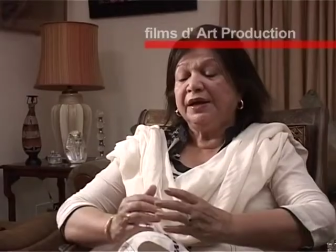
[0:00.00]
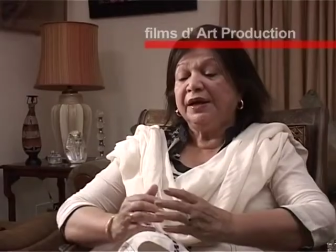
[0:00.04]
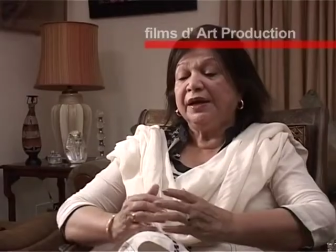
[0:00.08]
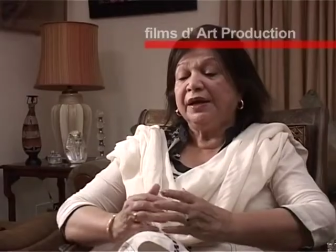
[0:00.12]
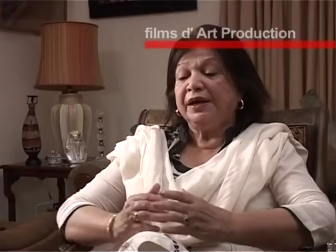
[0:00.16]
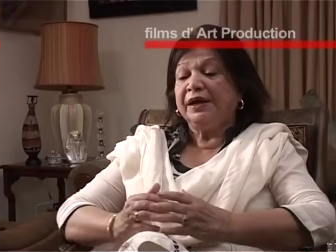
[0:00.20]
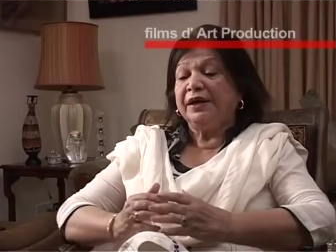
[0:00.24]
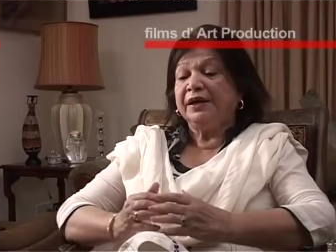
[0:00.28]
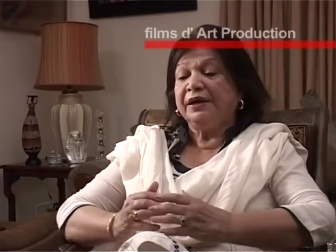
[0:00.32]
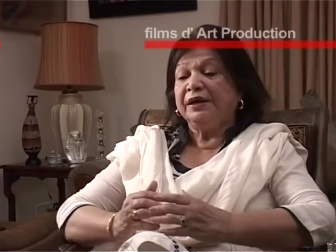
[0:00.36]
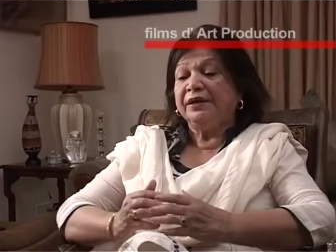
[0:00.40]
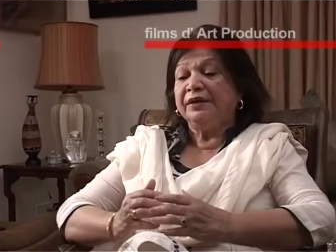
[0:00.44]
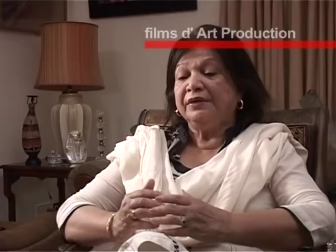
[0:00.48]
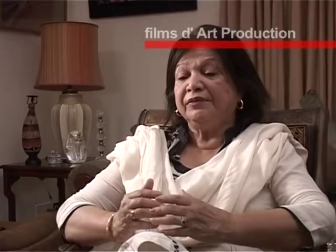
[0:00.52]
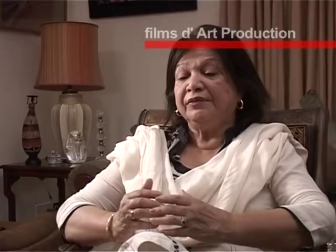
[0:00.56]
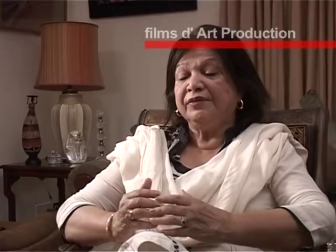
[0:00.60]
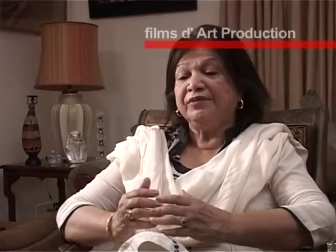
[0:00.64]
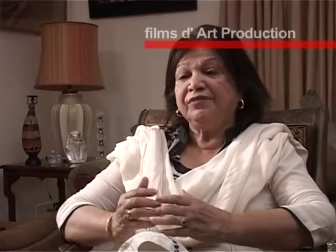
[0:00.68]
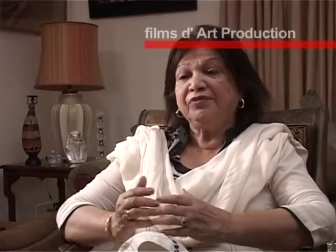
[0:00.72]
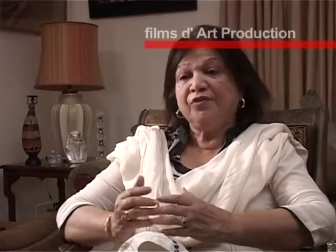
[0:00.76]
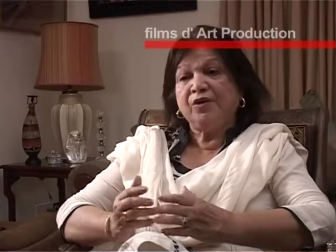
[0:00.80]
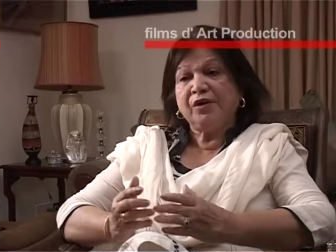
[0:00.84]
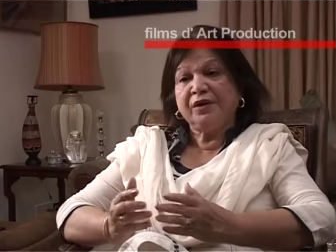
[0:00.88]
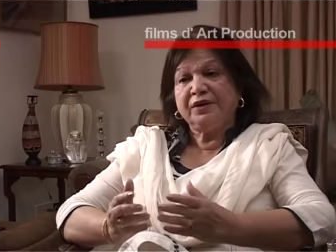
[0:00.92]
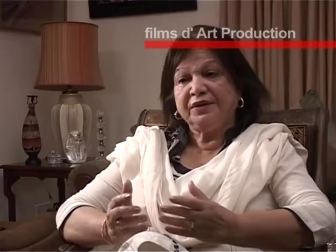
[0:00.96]
And we
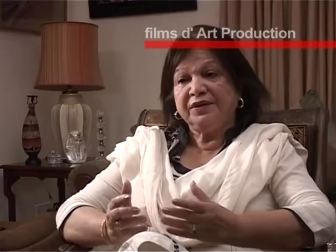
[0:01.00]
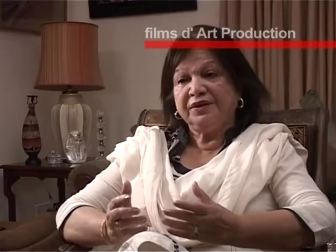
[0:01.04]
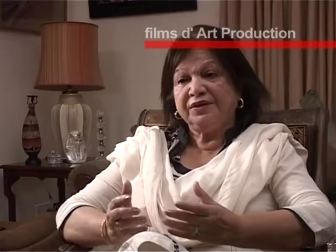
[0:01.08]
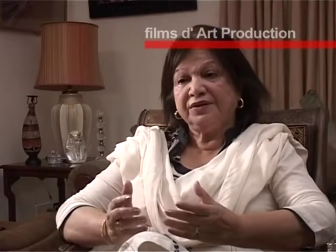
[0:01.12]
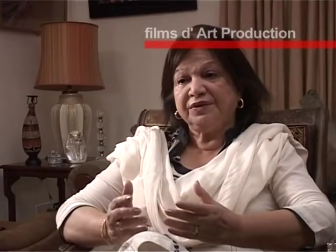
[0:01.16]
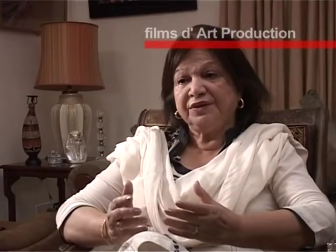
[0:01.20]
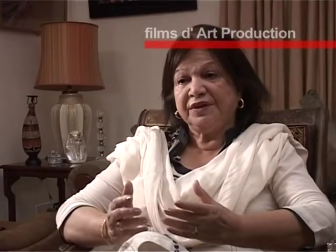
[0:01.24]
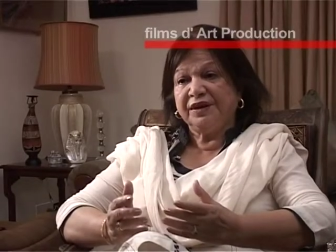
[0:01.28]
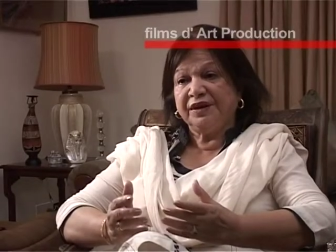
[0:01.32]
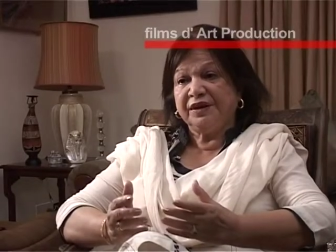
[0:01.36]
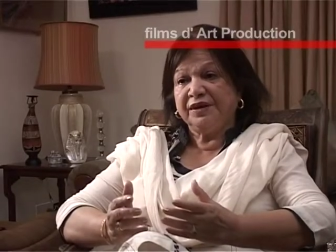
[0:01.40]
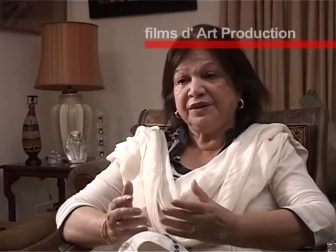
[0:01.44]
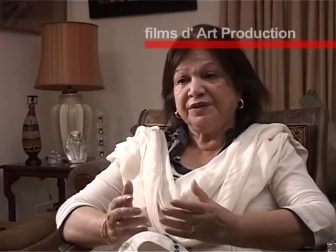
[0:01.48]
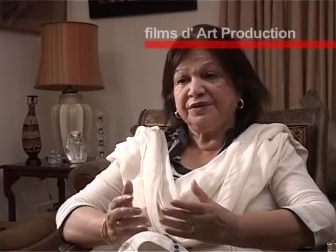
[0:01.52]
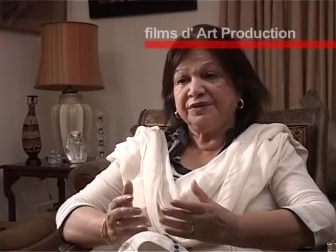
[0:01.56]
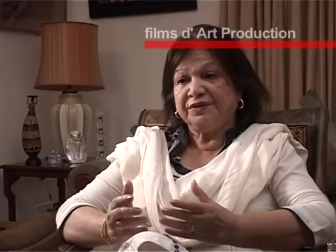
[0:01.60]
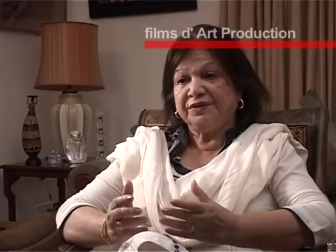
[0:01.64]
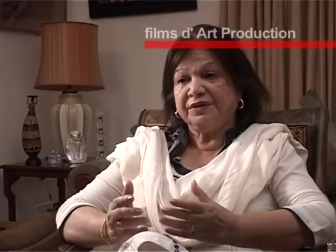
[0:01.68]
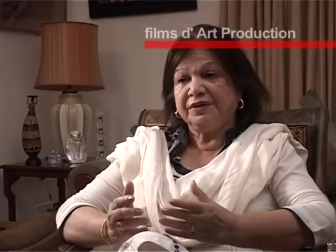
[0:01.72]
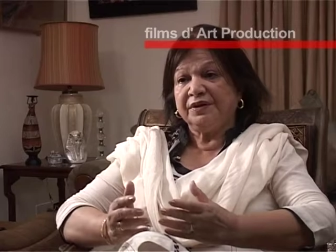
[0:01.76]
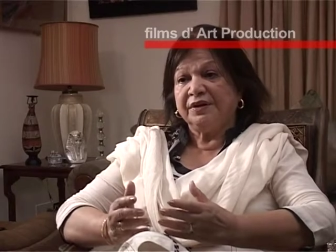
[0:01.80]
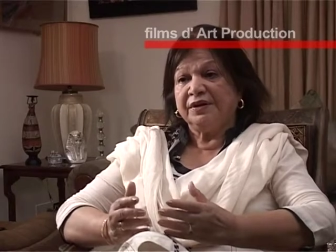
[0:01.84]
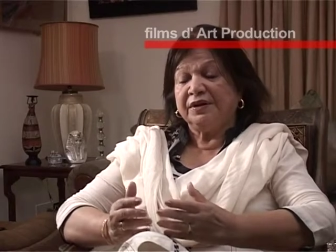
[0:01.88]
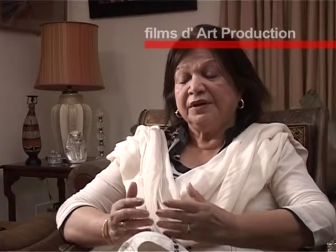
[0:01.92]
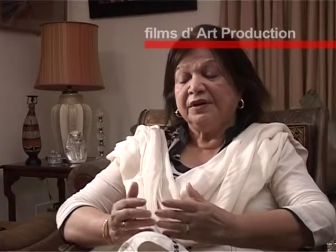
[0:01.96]
fought this case.